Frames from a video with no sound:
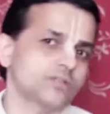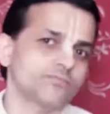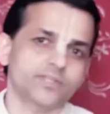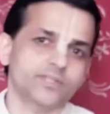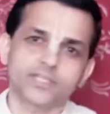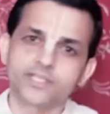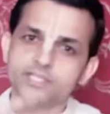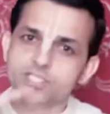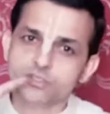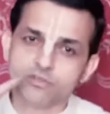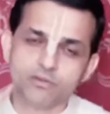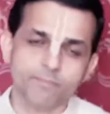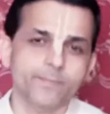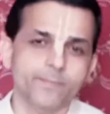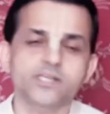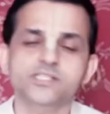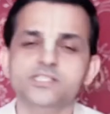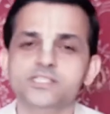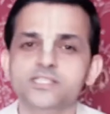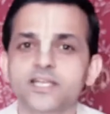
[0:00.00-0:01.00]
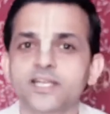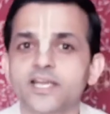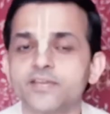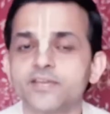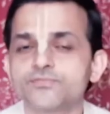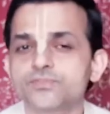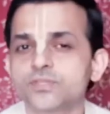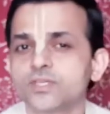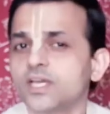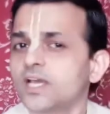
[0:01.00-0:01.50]
whether it is our personal
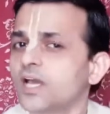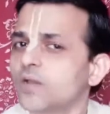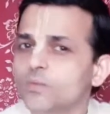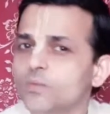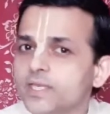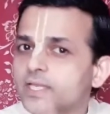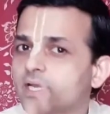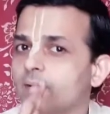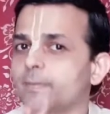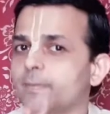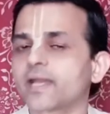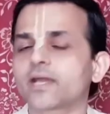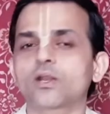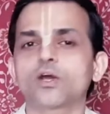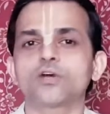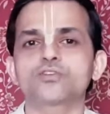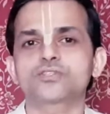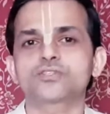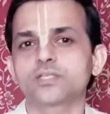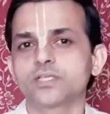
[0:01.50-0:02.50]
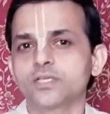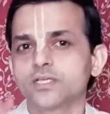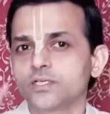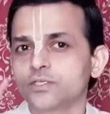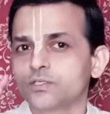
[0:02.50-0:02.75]
lives, we come across